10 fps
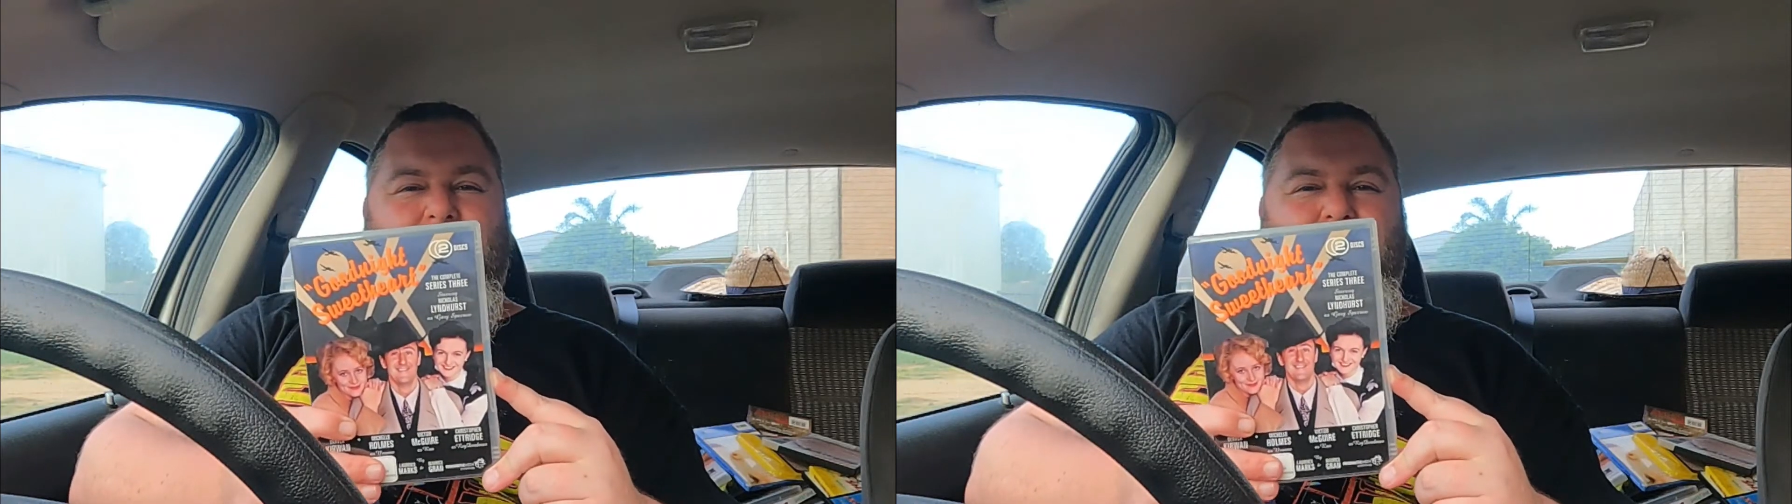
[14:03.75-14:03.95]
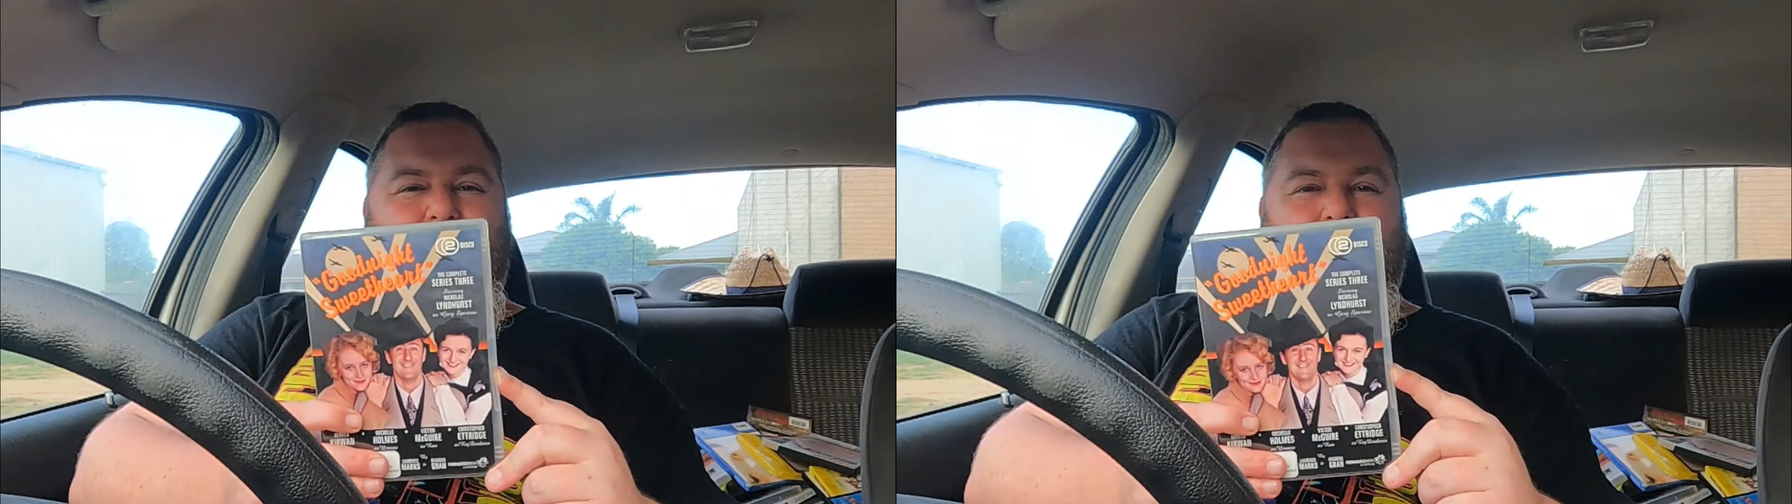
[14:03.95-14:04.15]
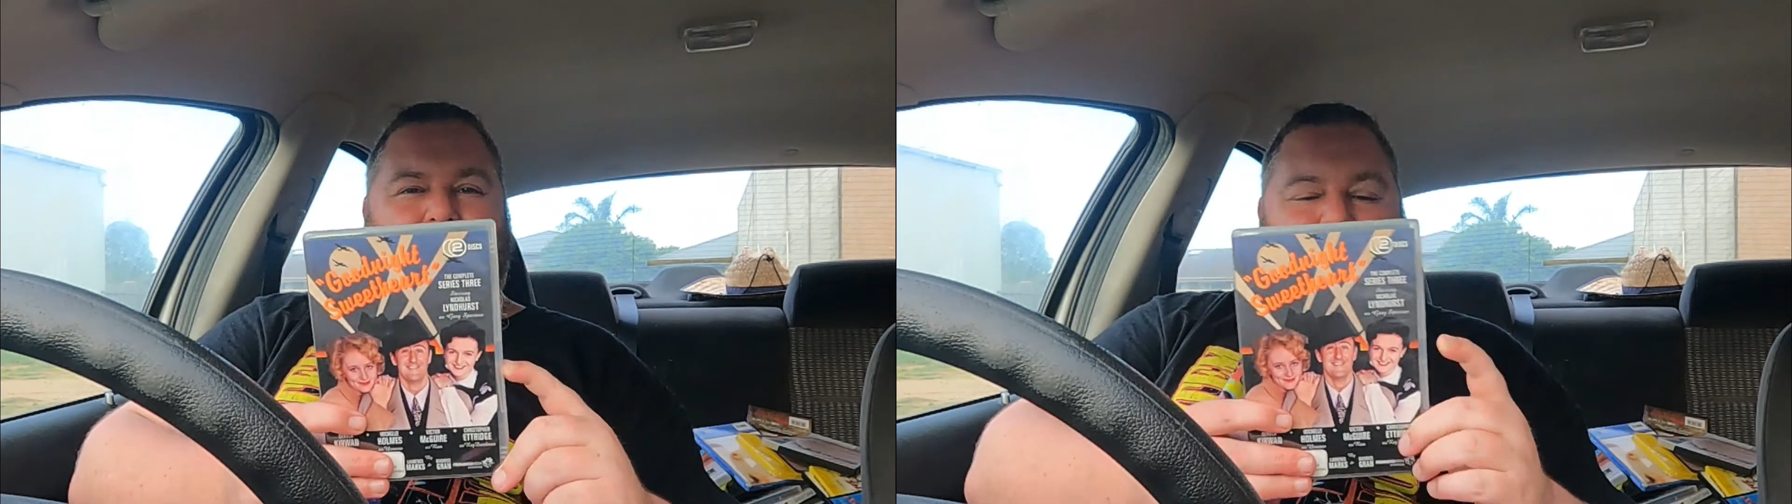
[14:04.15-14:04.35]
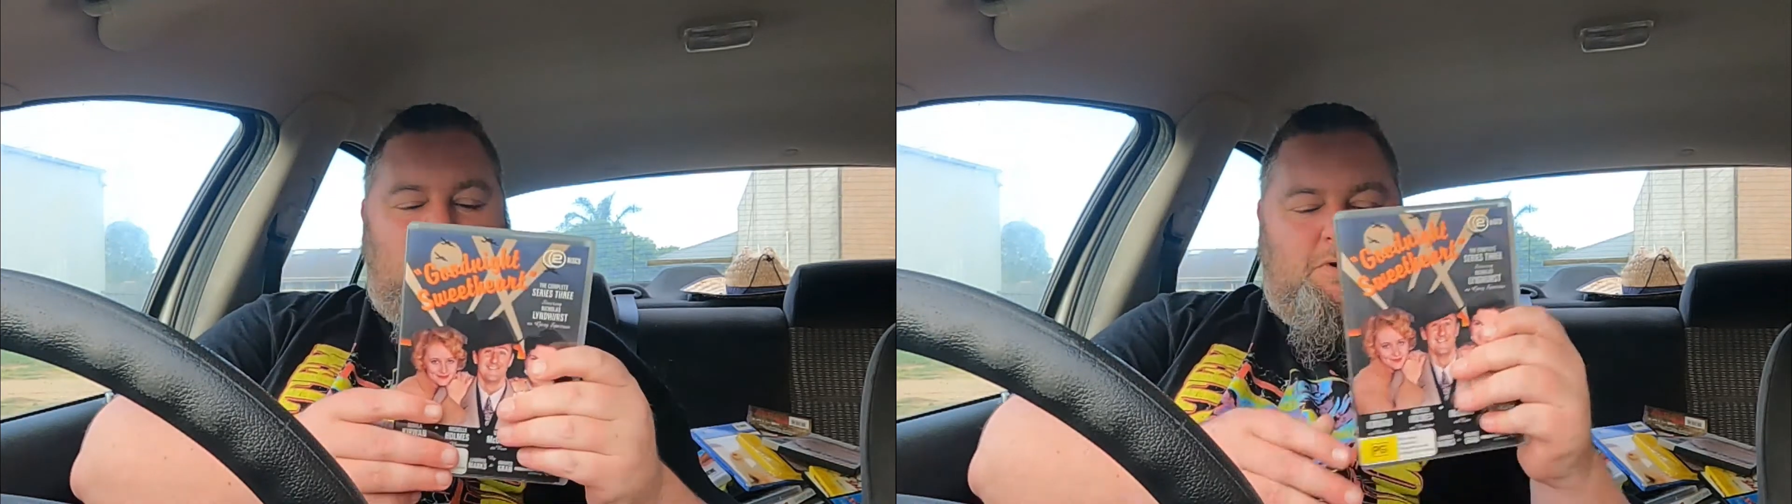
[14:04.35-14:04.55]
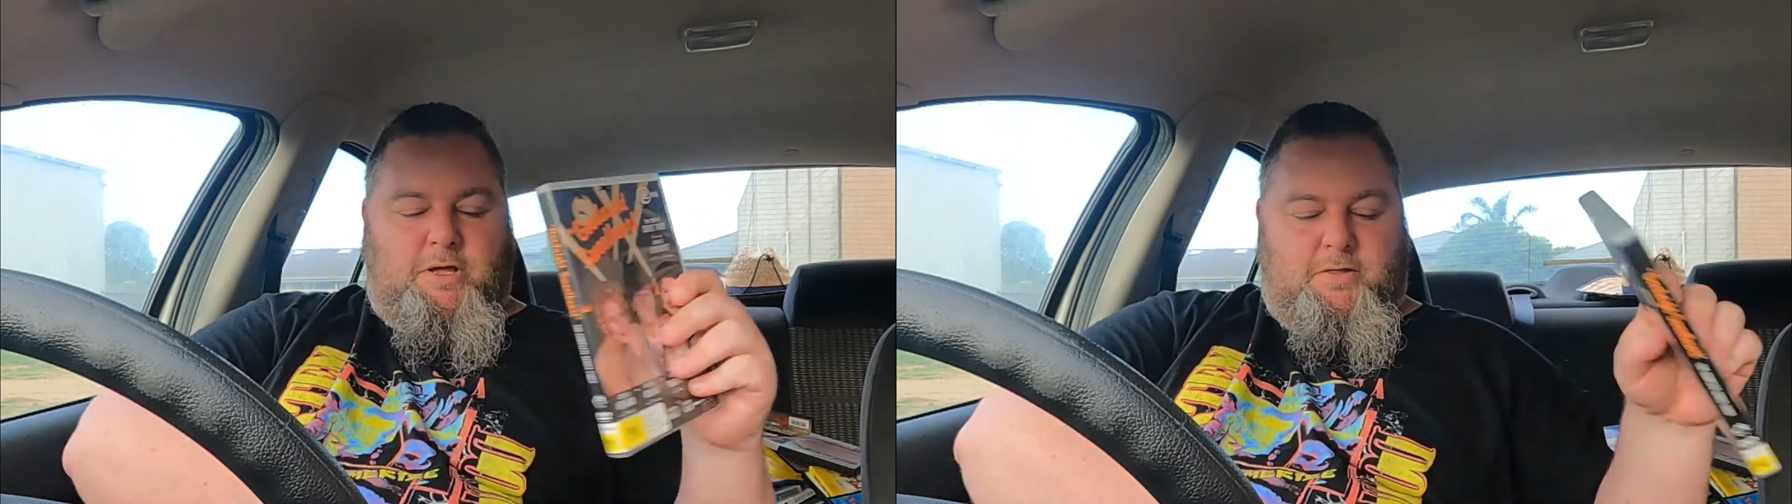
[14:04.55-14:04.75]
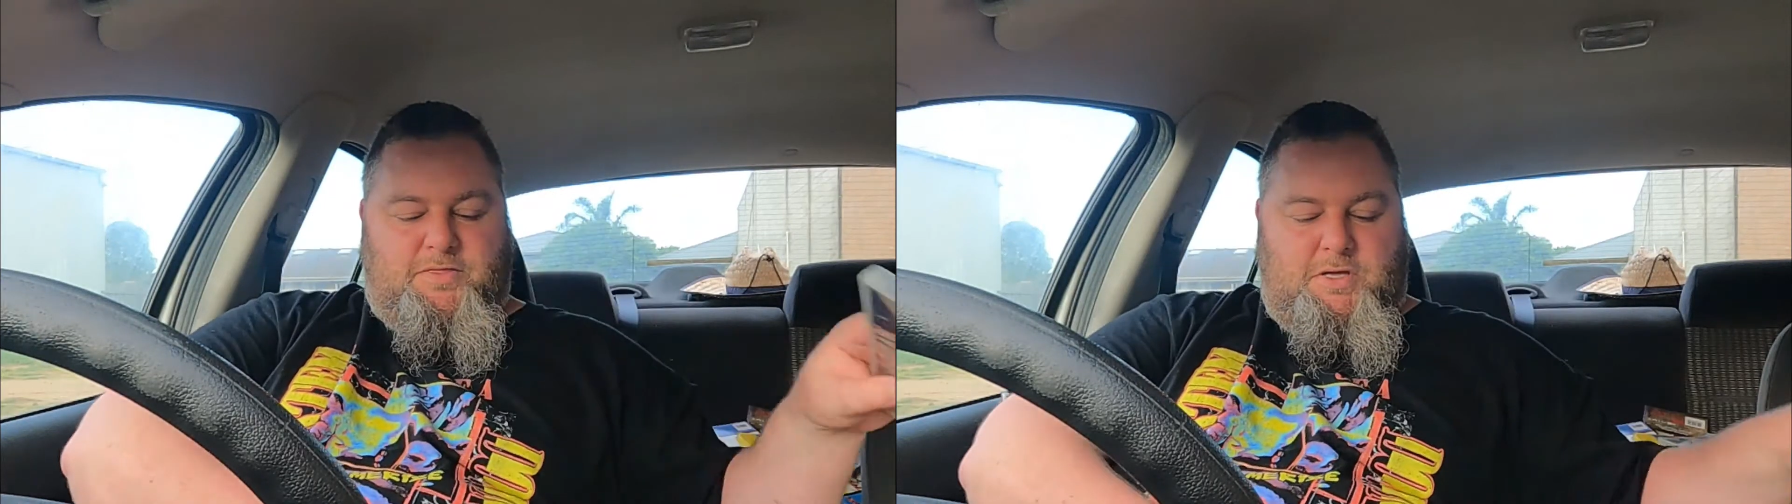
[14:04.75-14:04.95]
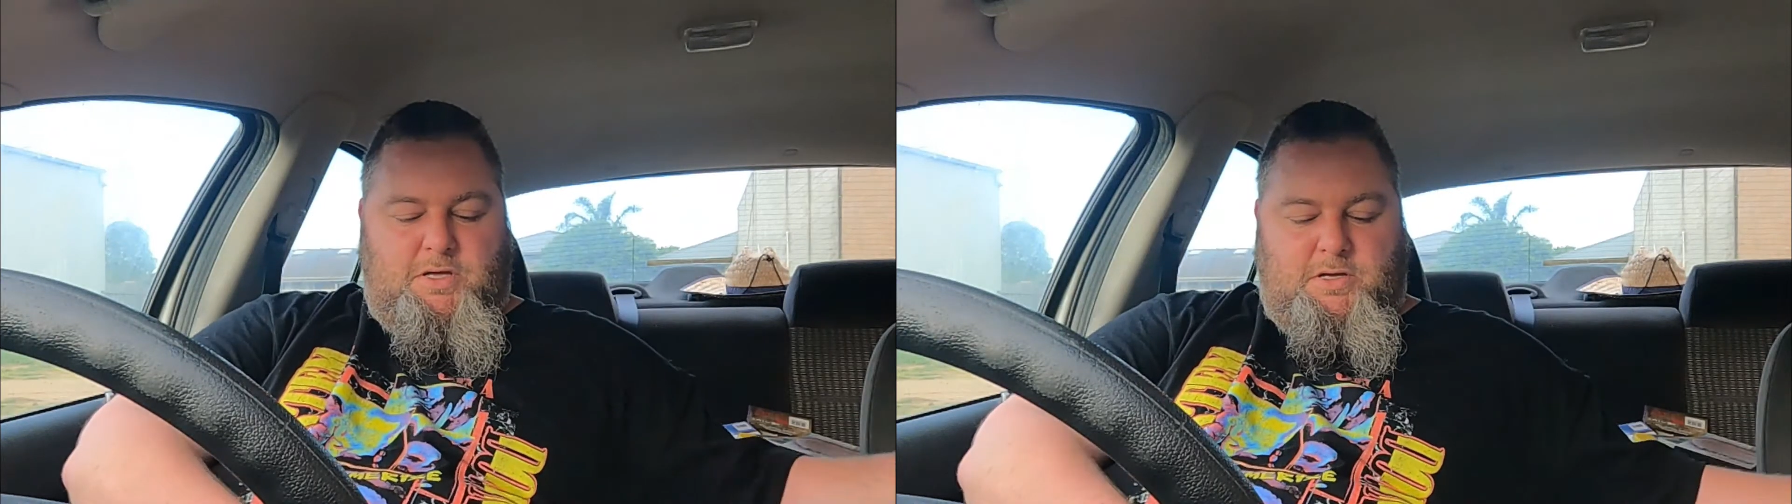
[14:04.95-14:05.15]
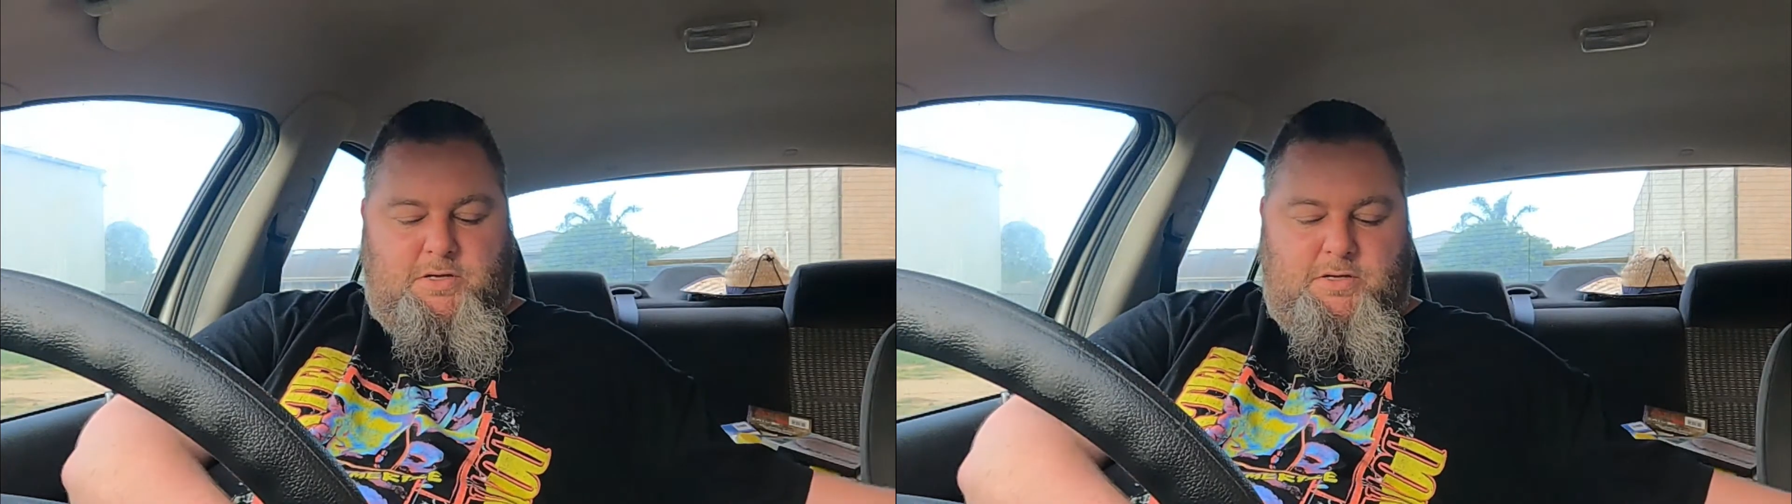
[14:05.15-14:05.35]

30 to 40, I think.